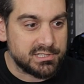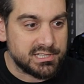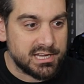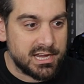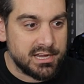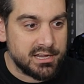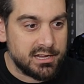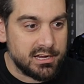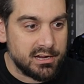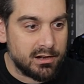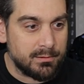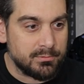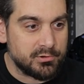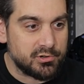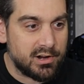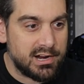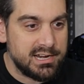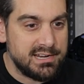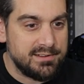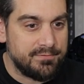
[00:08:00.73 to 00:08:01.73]
sake here. I'm
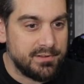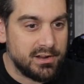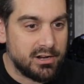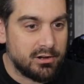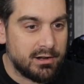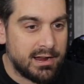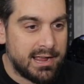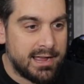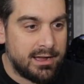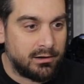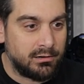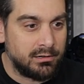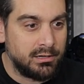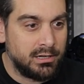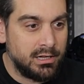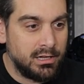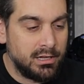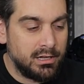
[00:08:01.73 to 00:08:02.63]
trying to figure out